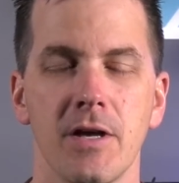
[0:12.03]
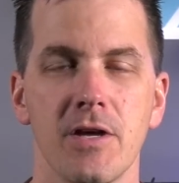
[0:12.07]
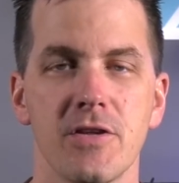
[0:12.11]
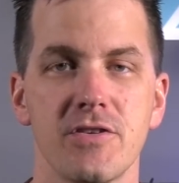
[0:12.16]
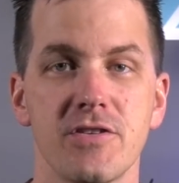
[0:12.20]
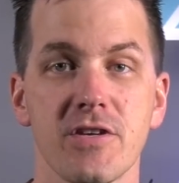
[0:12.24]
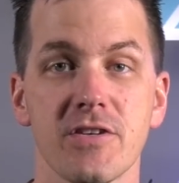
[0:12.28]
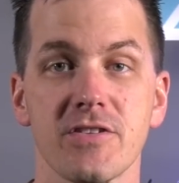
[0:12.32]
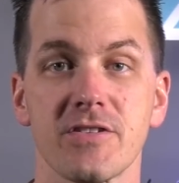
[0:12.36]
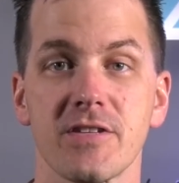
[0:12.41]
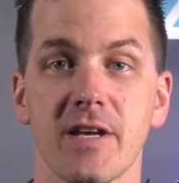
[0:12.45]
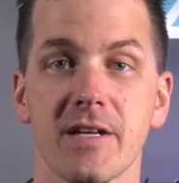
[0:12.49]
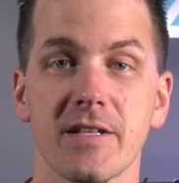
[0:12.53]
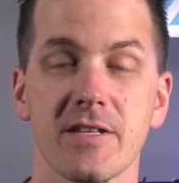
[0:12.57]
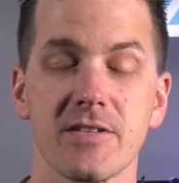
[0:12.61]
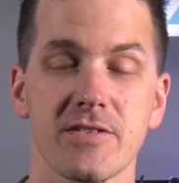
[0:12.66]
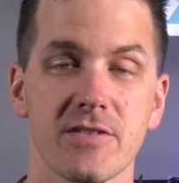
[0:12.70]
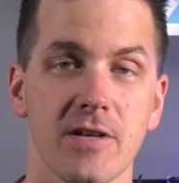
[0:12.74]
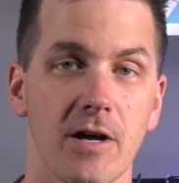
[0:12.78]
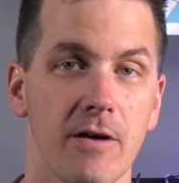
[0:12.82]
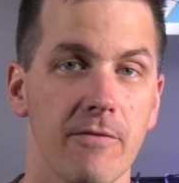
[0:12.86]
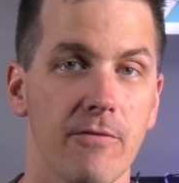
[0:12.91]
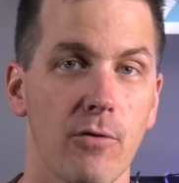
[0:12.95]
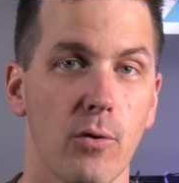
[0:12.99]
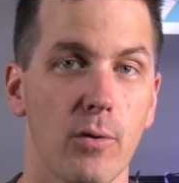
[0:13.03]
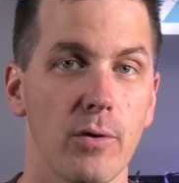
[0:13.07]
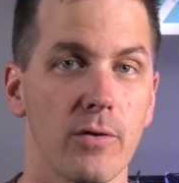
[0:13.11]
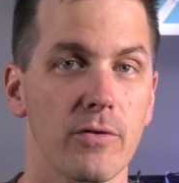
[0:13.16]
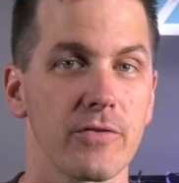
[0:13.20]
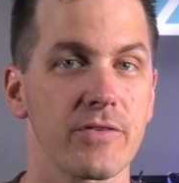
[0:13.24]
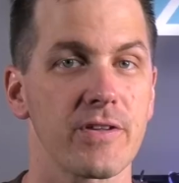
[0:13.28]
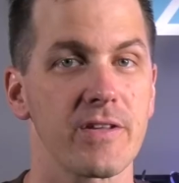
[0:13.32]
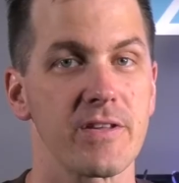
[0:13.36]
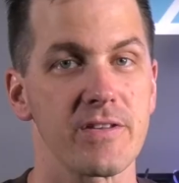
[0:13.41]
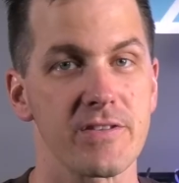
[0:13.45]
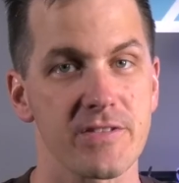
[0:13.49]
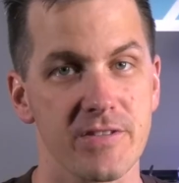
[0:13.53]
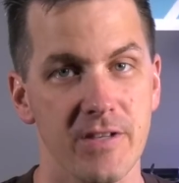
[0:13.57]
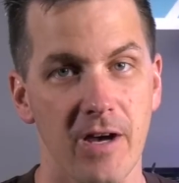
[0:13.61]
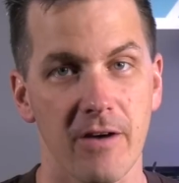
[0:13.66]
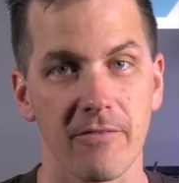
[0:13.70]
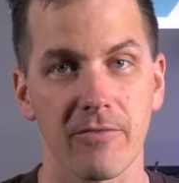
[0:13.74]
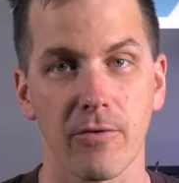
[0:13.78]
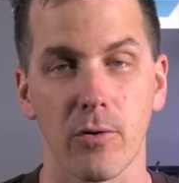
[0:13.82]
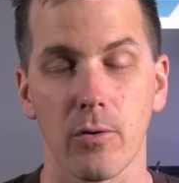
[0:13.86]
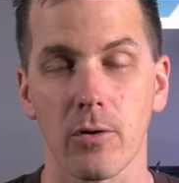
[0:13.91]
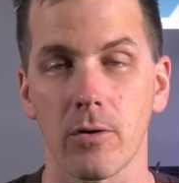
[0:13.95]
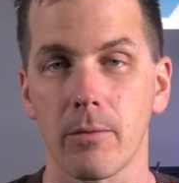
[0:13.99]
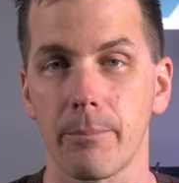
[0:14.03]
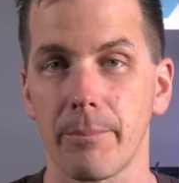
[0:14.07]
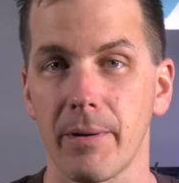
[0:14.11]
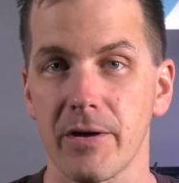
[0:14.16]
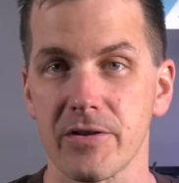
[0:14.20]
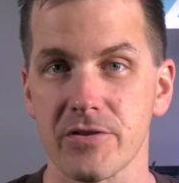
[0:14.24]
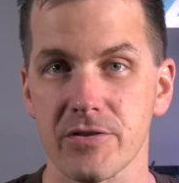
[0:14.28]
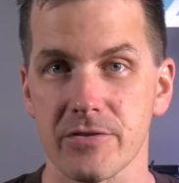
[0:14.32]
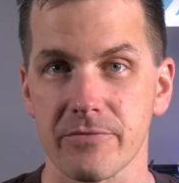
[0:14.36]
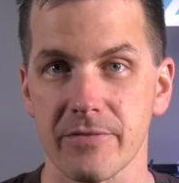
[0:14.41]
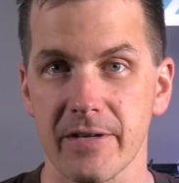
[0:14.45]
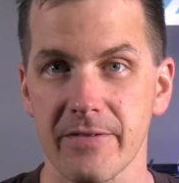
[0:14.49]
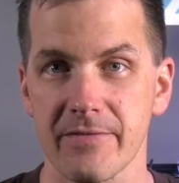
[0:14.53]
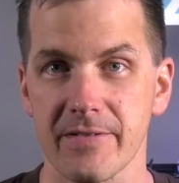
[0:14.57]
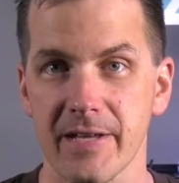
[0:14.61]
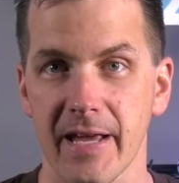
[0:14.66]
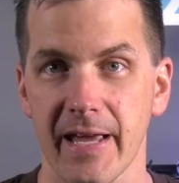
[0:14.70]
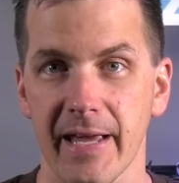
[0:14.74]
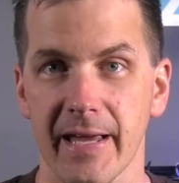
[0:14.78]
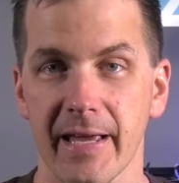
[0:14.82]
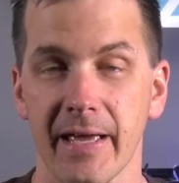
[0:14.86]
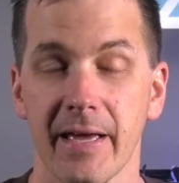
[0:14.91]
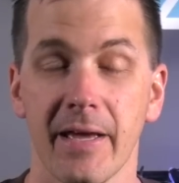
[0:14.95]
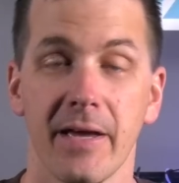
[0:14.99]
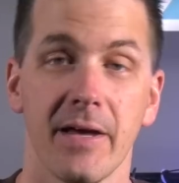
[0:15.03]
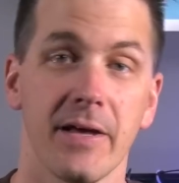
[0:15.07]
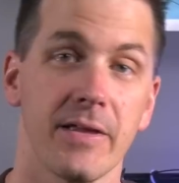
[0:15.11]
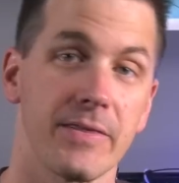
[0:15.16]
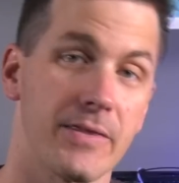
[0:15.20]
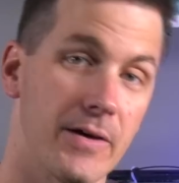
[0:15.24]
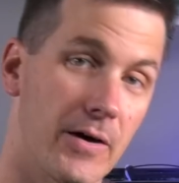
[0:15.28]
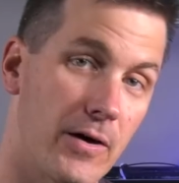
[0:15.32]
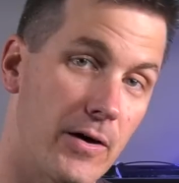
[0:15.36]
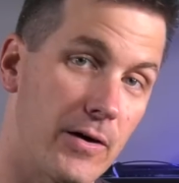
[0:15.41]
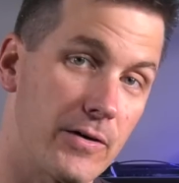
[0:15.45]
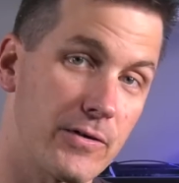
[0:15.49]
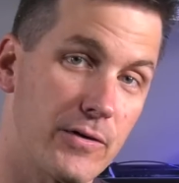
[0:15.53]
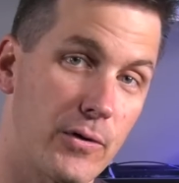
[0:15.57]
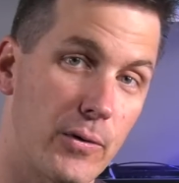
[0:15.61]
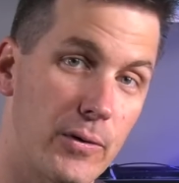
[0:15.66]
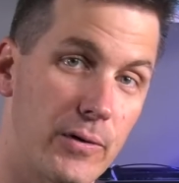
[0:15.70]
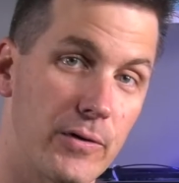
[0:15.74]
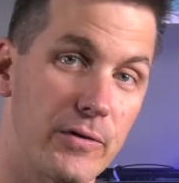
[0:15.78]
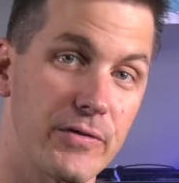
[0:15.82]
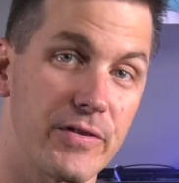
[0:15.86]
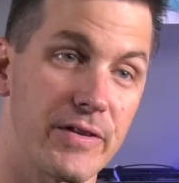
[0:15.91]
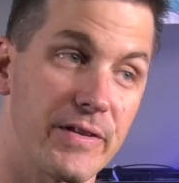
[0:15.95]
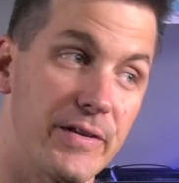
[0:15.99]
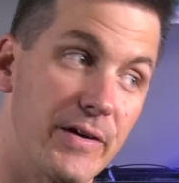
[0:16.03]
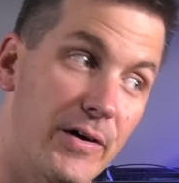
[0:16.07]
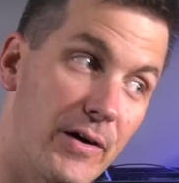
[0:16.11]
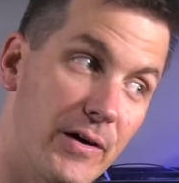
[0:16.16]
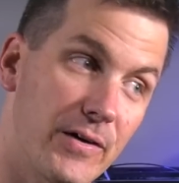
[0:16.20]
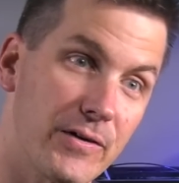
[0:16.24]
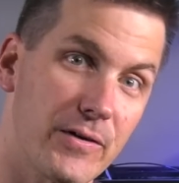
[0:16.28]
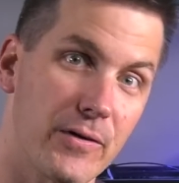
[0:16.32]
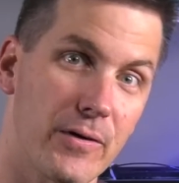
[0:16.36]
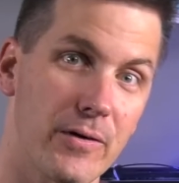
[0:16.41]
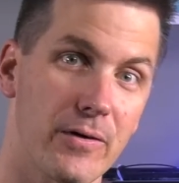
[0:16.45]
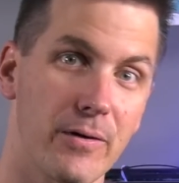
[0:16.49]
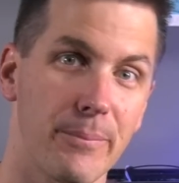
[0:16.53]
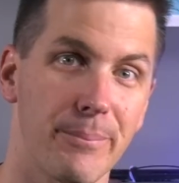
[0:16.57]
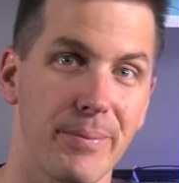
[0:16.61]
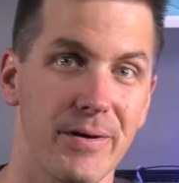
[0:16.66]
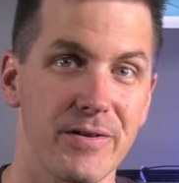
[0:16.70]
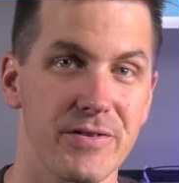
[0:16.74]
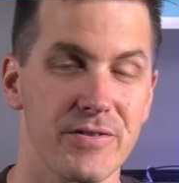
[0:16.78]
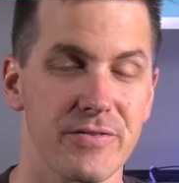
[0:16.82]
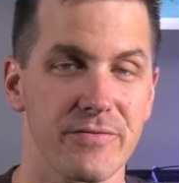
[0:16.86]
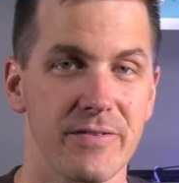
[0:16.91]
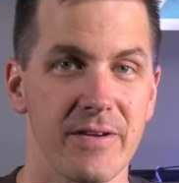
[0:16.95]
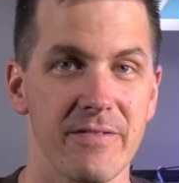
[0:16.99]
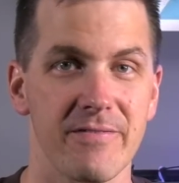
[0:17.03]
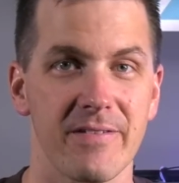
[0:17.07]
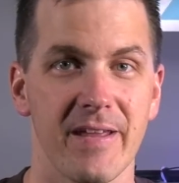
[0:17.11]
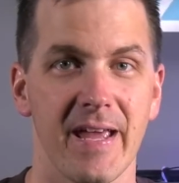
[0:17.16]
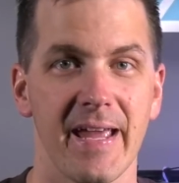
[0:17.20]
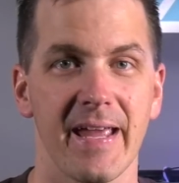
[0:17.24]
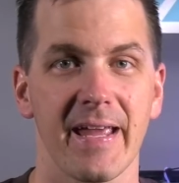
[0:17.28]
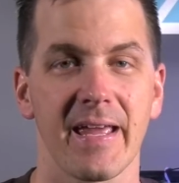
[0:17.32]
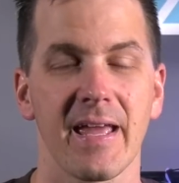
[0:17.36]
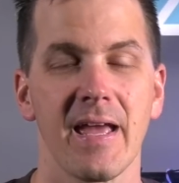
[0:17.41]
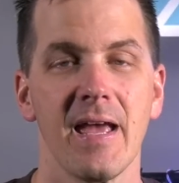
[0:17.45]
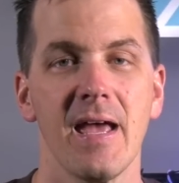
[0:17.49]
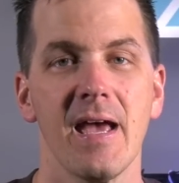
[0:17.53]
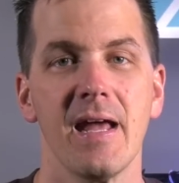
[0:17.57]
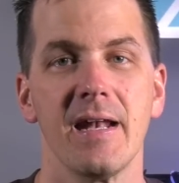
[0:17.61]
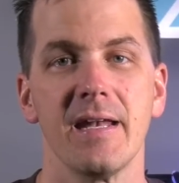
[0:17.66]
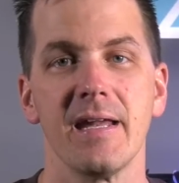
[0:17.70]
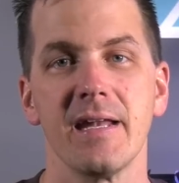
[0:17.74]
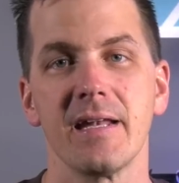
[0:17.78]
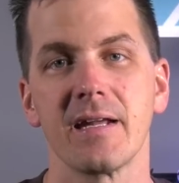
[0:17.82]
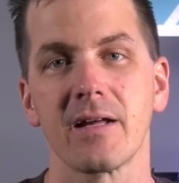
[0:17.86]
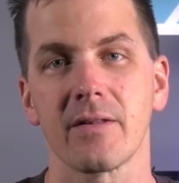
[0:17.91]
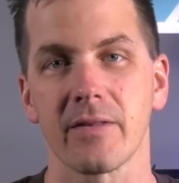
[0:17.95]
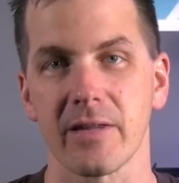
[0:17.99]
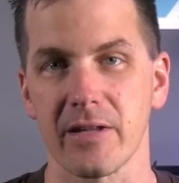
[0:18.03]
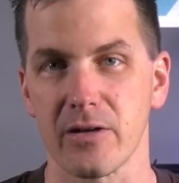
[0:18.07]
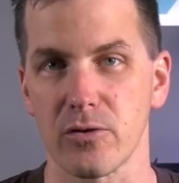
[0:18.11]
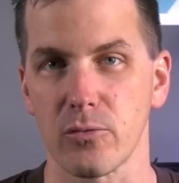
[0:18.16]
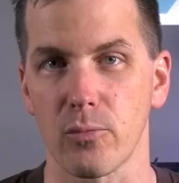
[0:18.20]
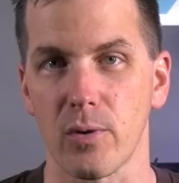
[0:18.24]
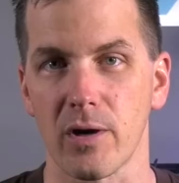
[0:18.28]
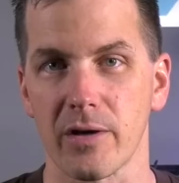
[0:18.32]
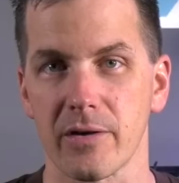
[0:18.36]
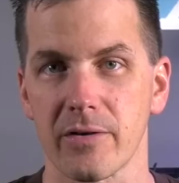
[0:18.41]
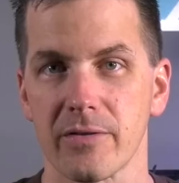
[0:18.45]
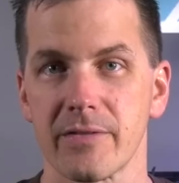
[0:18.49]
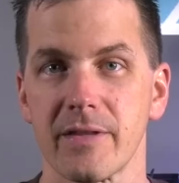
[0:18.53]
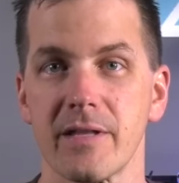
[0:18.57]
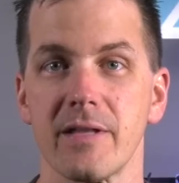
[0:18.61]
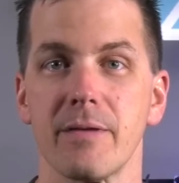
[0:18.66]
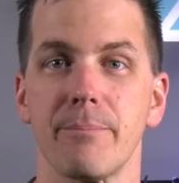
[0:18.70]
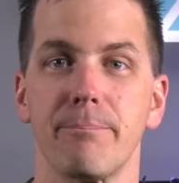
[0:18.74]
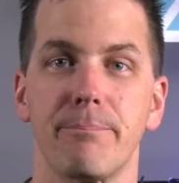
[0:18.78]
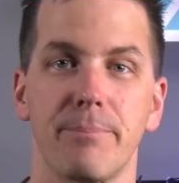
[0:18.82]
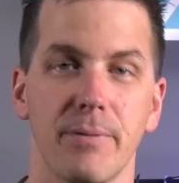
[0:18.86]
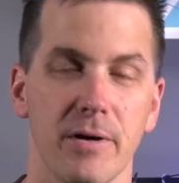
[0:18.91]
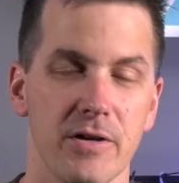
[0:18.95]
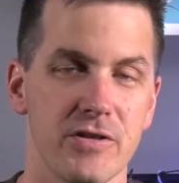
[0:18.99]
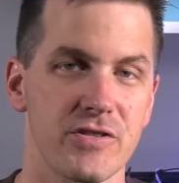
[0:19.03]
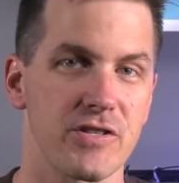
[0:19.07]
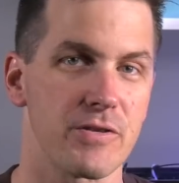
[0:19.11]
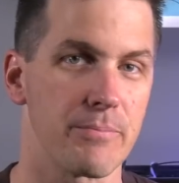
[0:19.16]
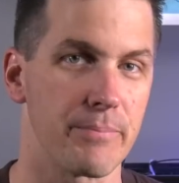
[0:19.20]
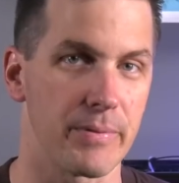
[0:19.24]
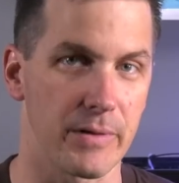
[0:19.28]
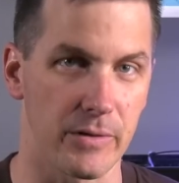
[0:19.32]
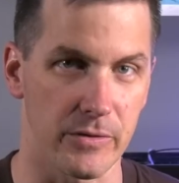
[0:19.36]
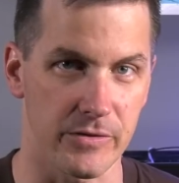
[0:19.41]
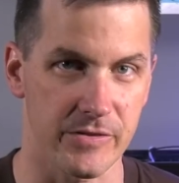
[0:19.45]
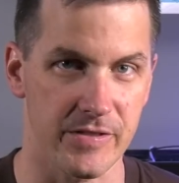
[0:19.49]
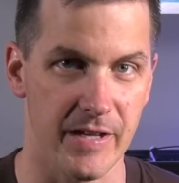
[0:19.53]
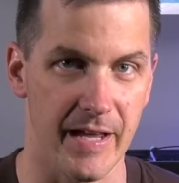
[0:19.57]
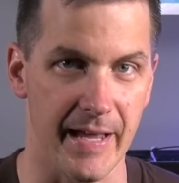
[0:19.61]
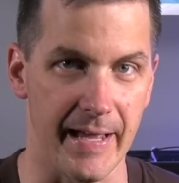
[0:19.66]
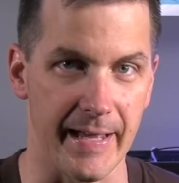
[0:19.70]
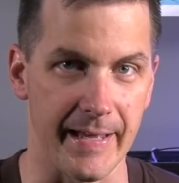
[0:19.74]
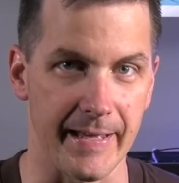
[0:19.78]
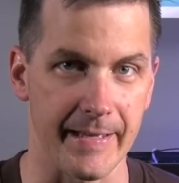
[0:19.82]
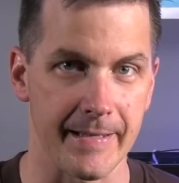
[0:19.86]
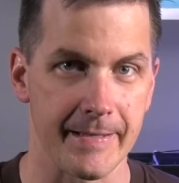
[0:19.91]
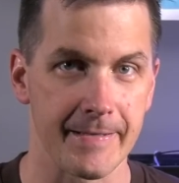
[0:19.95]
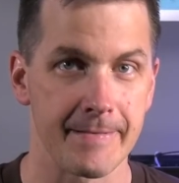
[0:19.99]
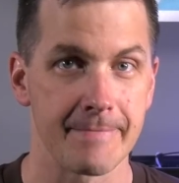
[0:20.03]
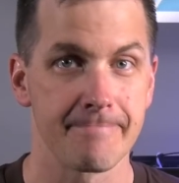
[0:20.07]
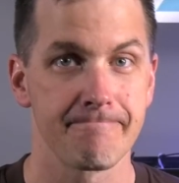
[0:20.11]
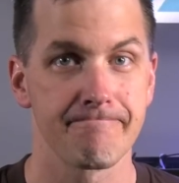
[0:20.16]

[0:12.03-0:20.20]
Just like the soft corals and the soft coral budget reef tank, the hard corals and the hard coral budget reef tank need cleaner water than the budget bill tank.